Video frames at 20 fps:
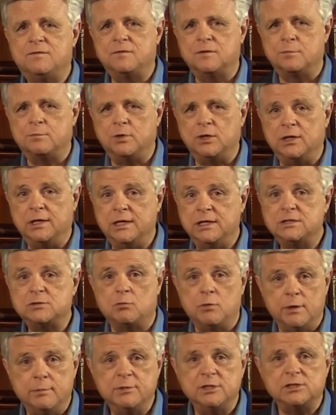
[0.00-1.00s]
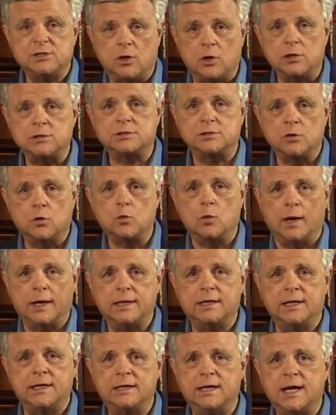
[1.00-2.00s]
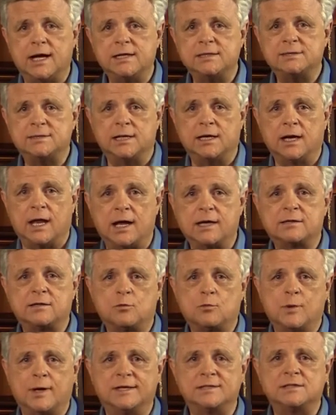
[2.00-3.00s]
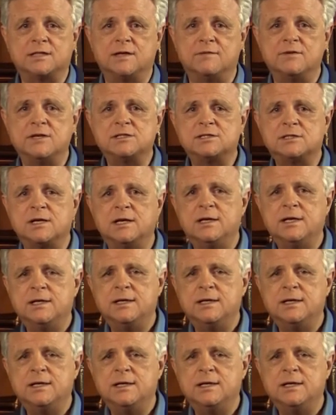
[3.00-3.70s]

for police, we must also recognize that, like the rest of us,